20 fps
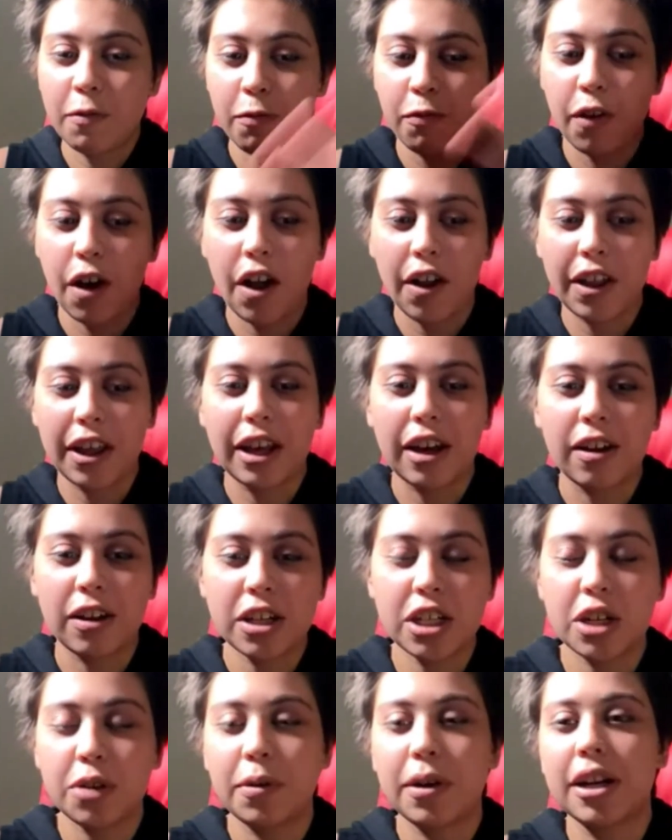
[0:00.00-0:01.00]
falling
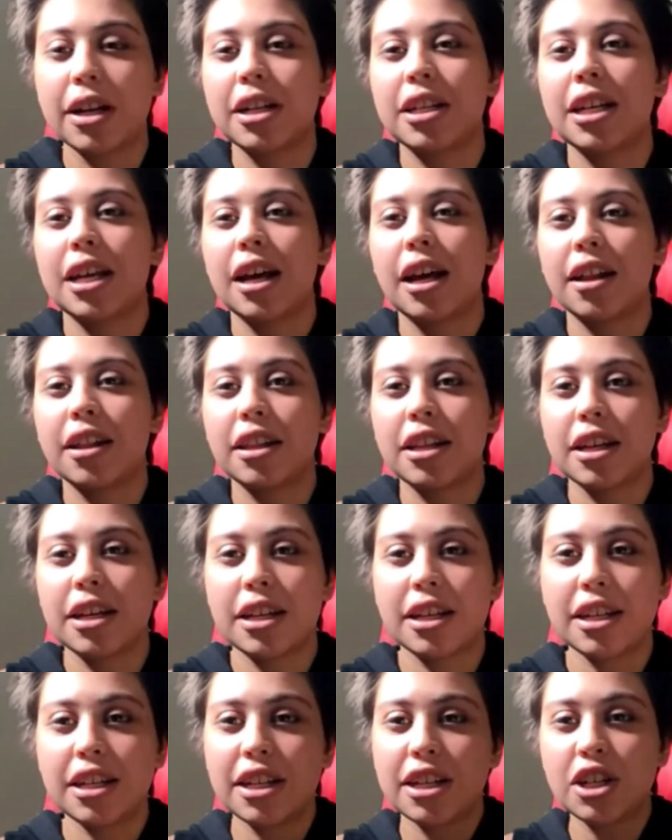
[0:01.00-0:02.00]
also on the
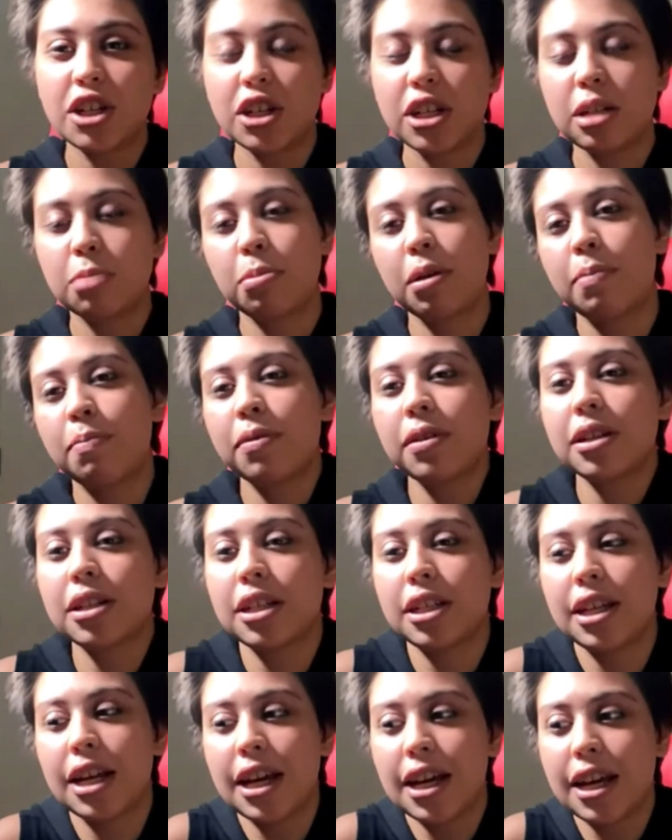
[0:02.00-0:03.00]
Indigenous Peoples
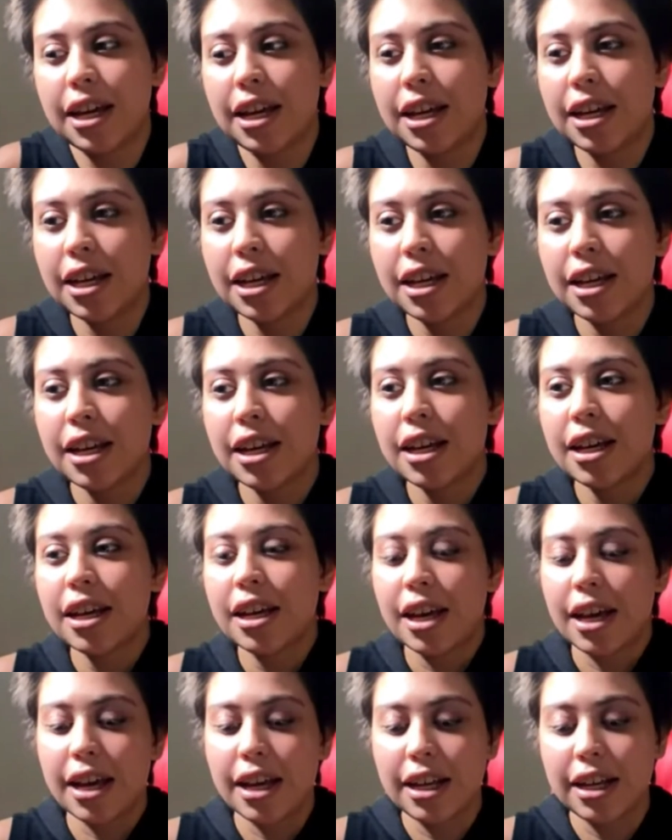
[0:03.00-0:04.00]
Day
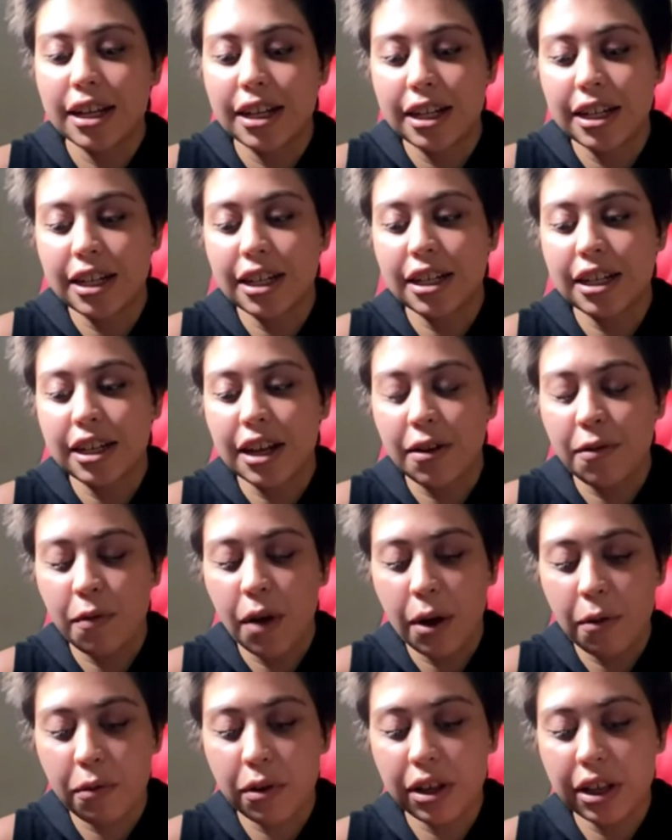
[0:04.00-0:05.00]
is I
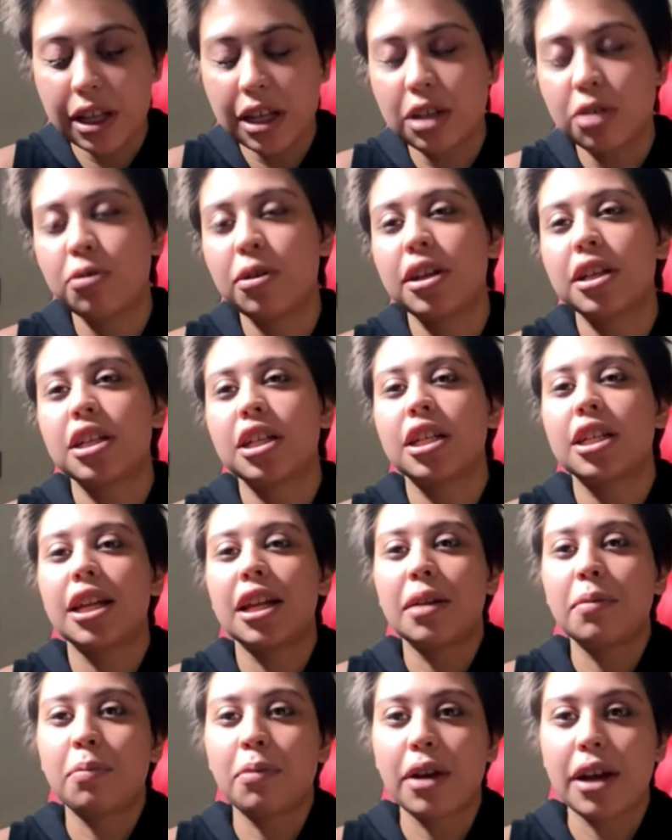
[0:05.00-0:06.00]
really do get to
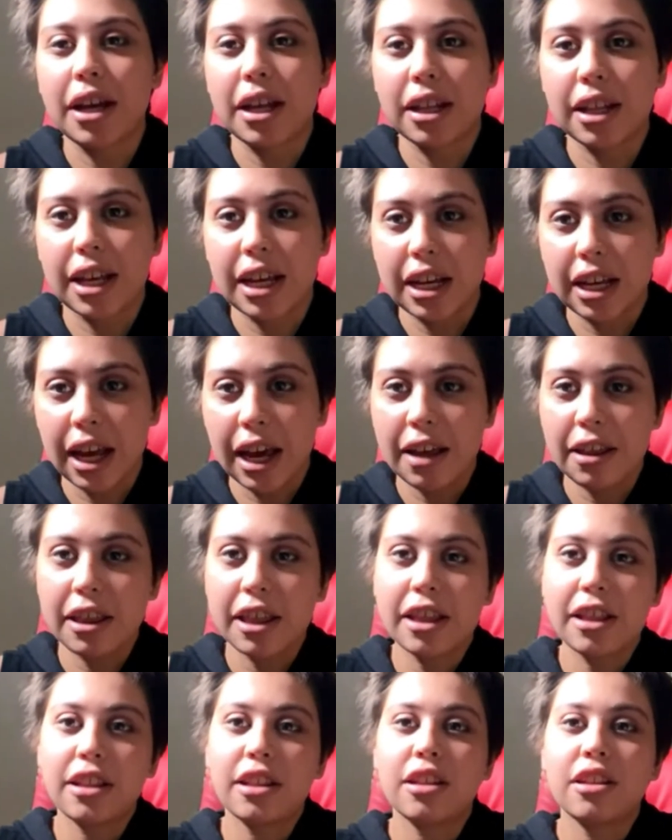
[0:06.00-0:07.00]
celebrate what
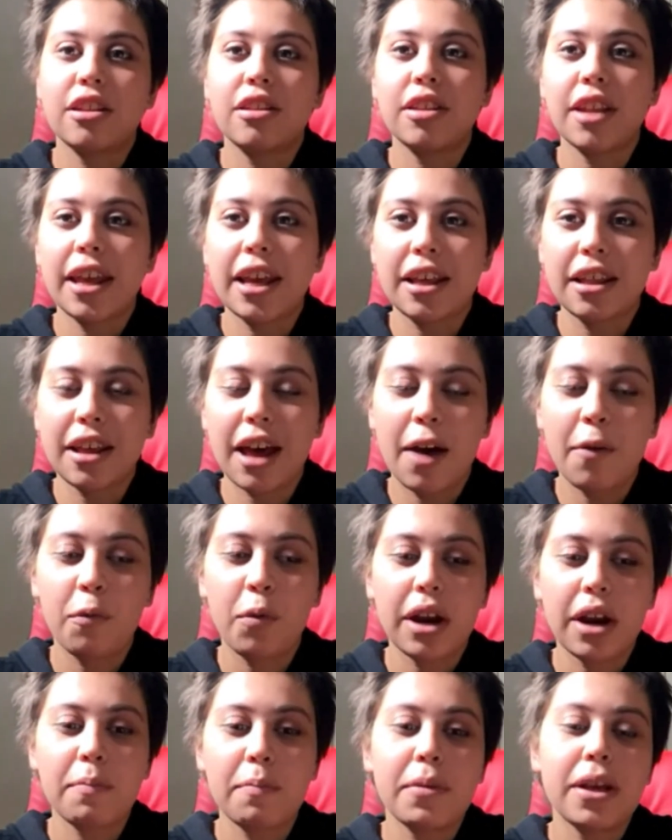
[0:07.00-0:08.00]

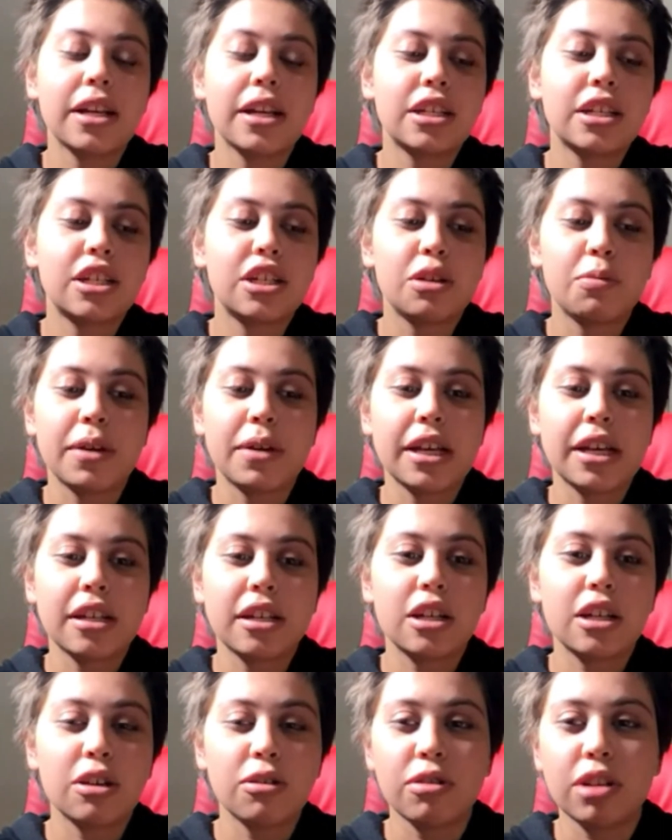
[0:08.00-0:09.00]
it means to be
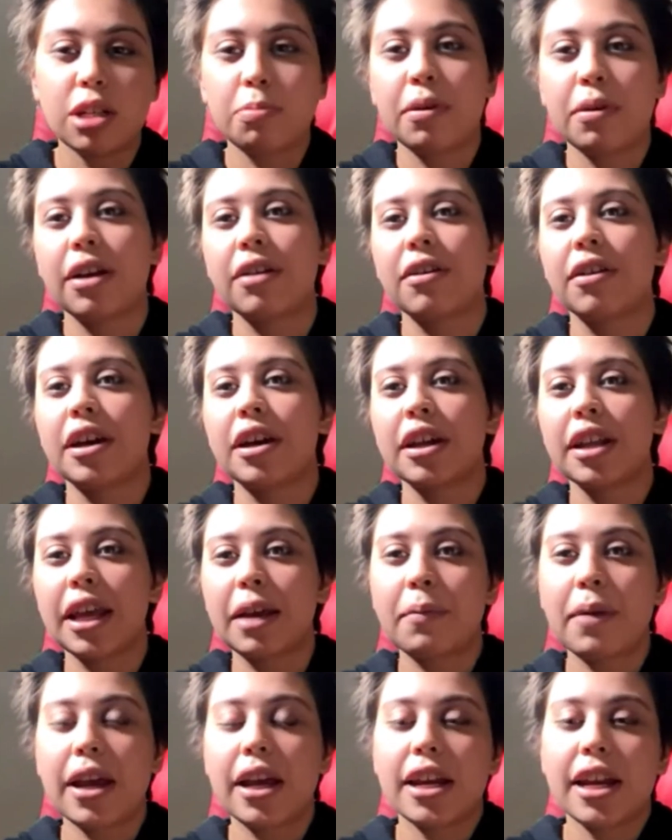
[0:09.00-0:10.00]
Two-Spirit, like
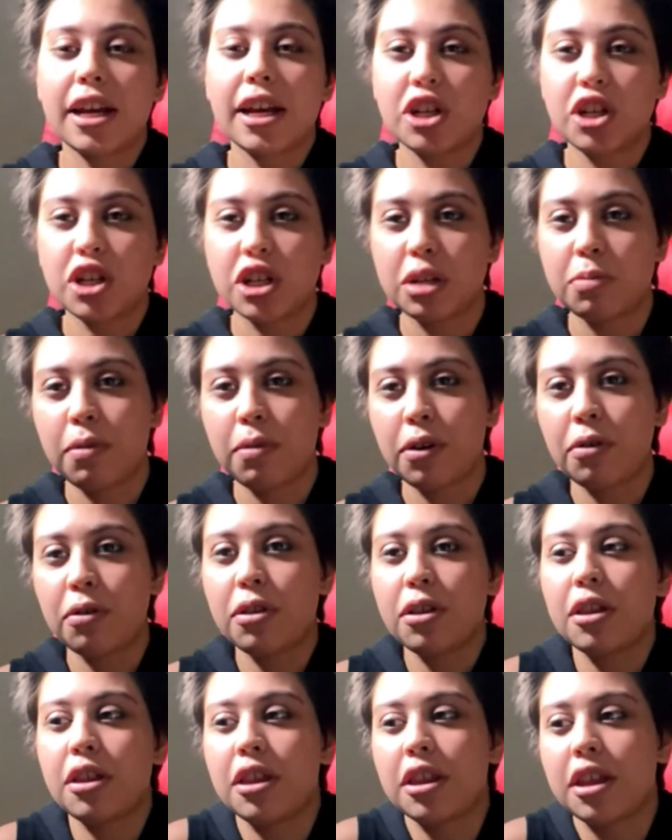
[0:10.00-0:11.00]
my connection to both
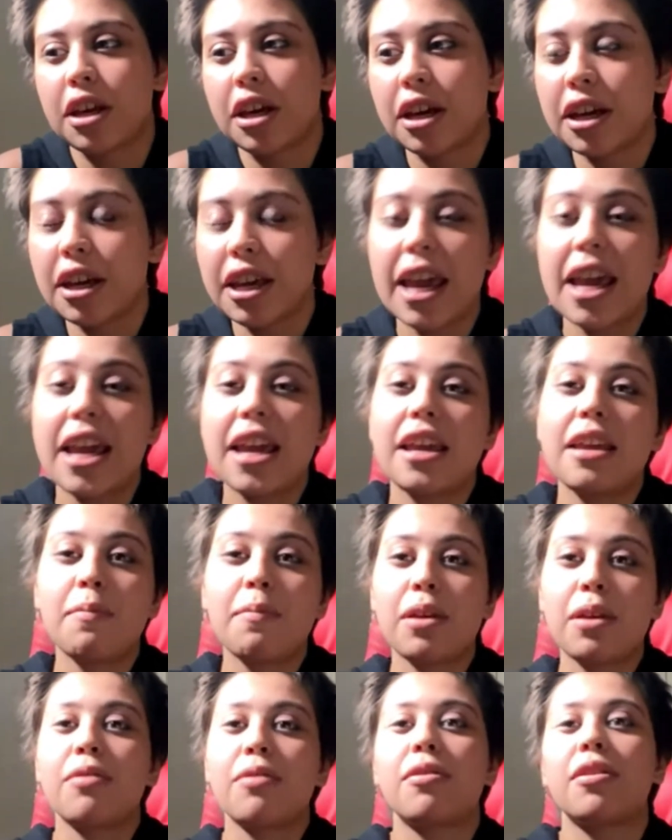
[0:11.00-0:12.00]
the gay
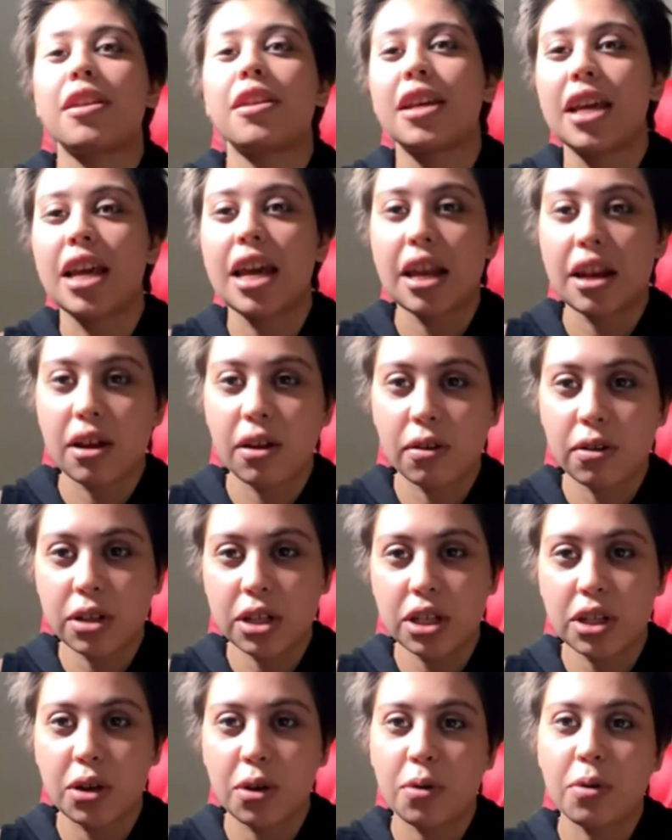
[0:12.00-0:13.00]
community and
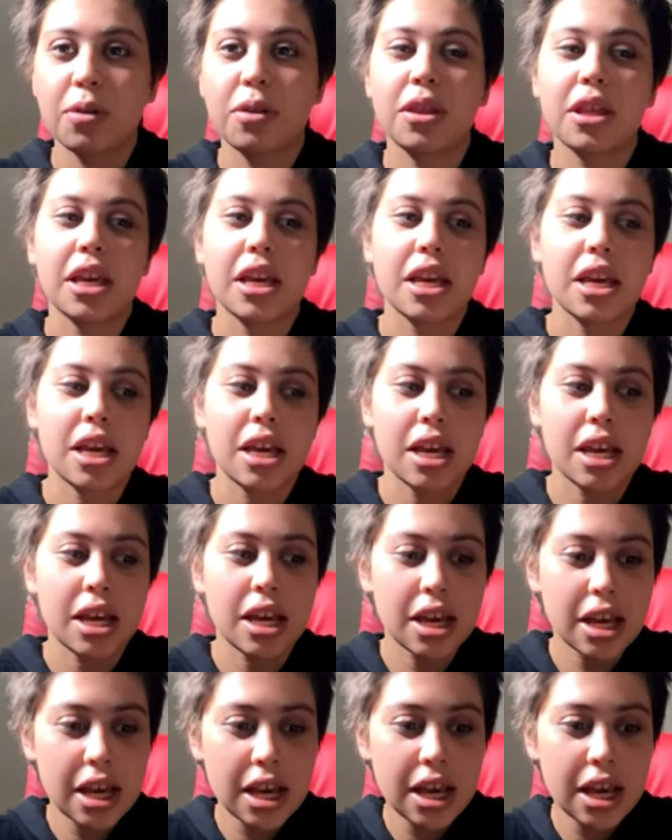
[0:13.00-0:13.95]
also the